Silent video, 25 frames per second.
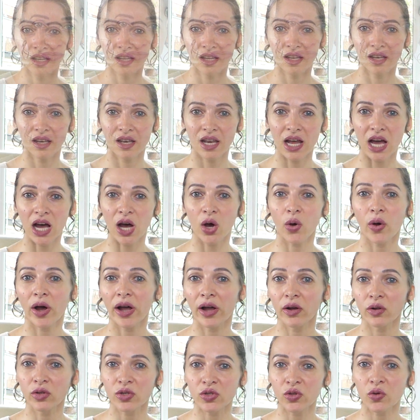Now, I
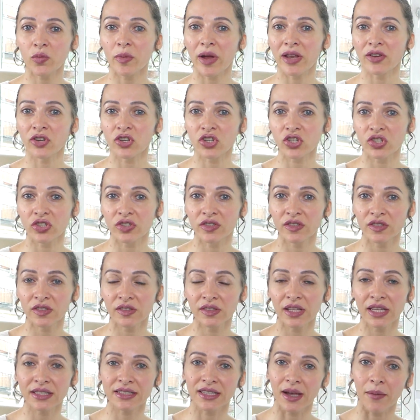also mentioned
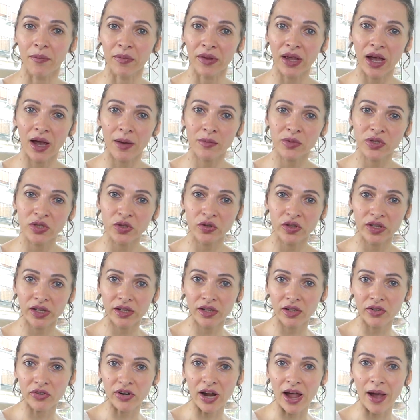that sometimes you can
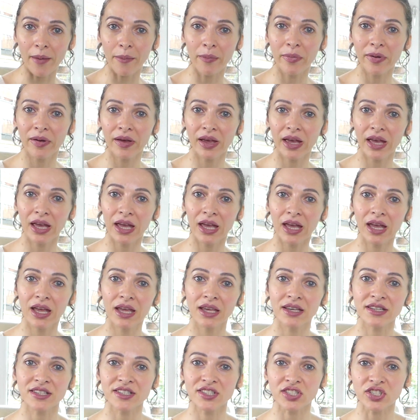grab a
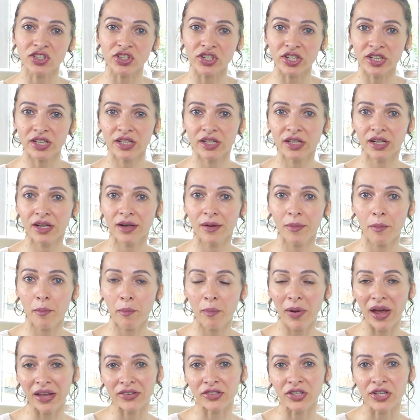certain
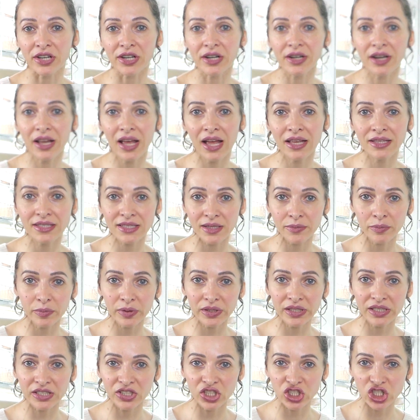pattern and simply
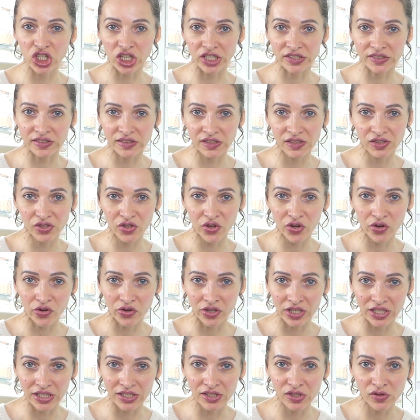adjust it to your
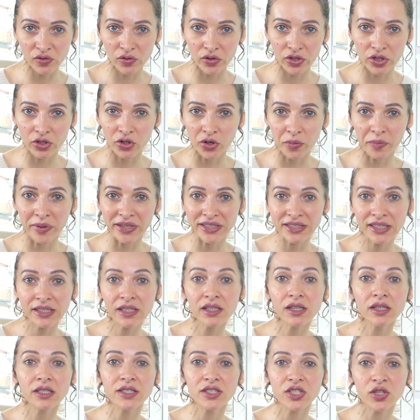needs for your
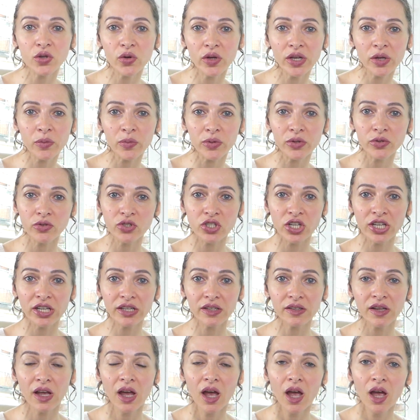particular sewing project.